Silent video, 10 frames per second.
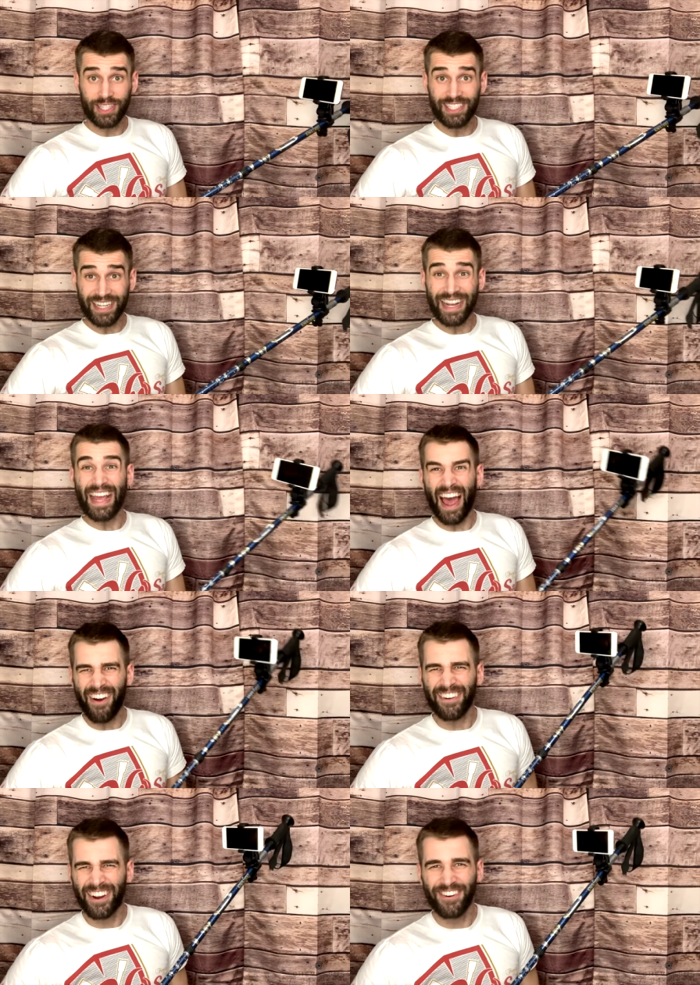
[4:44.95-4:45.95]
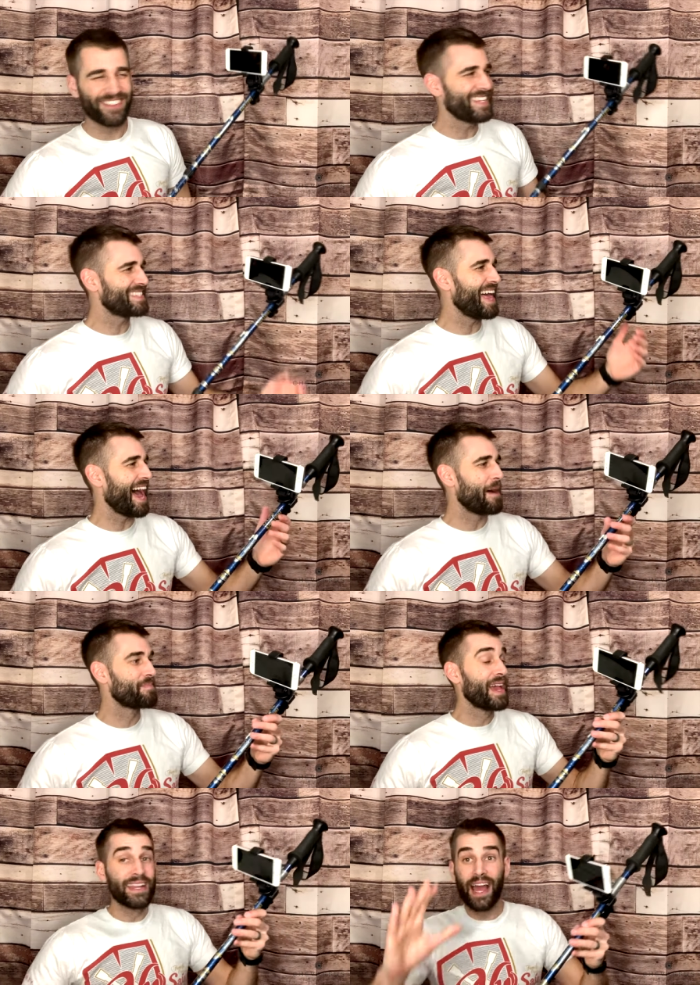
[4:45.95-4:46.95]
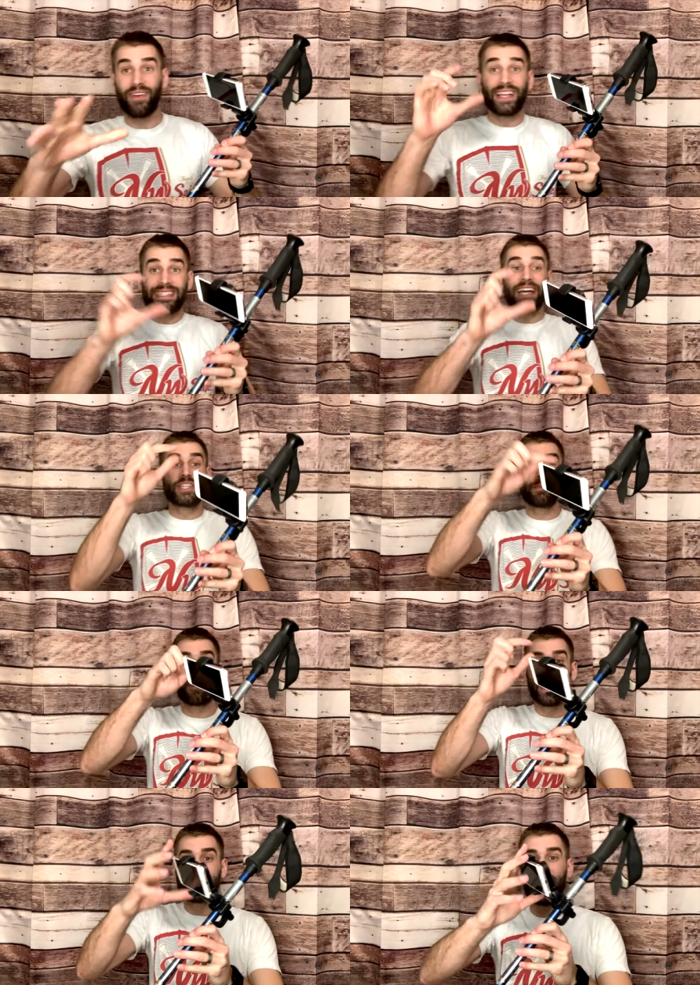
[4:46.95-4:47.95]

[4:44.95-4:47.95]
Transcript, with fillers: check it, how cool is that? Now let's actually break